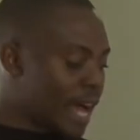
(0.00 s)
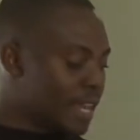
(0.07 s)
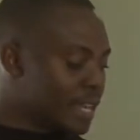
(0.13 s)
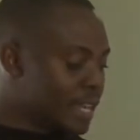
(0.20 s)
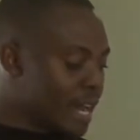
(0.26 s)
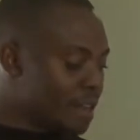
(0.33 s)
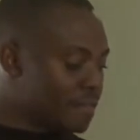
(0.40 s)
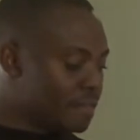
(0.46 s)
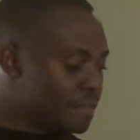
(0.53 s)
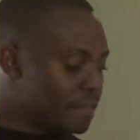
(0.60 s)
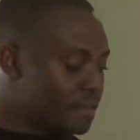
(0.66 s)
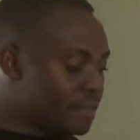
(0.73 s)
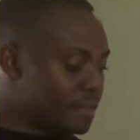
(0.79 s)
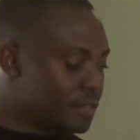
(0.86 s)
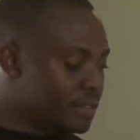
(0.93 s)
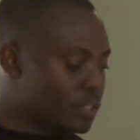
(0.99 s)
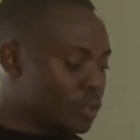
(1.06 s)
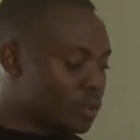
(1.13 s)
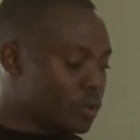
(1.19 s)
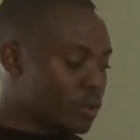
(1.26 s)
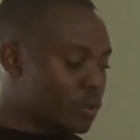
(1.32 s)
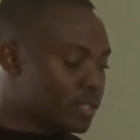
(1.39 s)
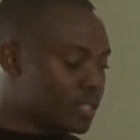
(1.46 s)
enough to
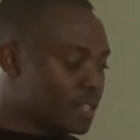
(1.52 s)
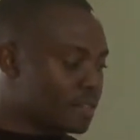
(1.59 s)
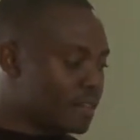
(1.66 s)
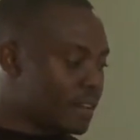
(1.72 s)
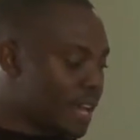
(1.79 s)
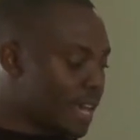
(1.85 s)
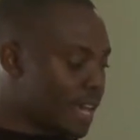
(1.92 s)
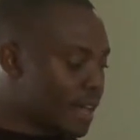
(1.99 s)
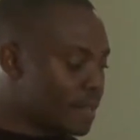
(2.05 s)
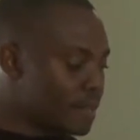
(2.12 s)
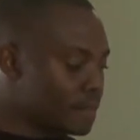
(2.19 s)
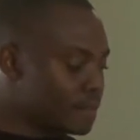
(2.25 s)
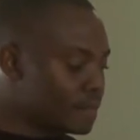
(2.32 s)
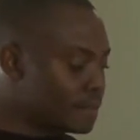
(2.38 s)
cause the fire,